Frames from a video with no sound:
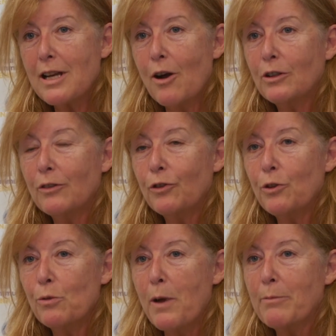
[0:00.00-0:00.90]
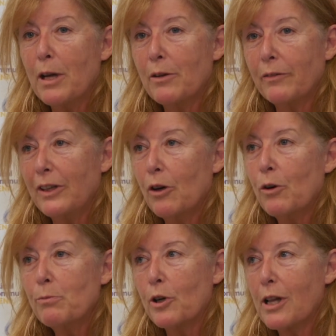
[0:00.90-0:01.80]
there are only few
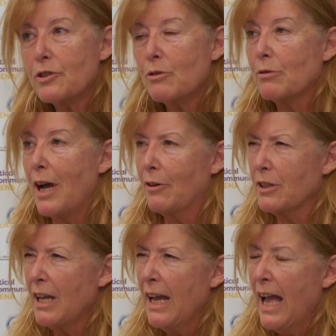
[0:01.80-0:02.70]
MVNO models around.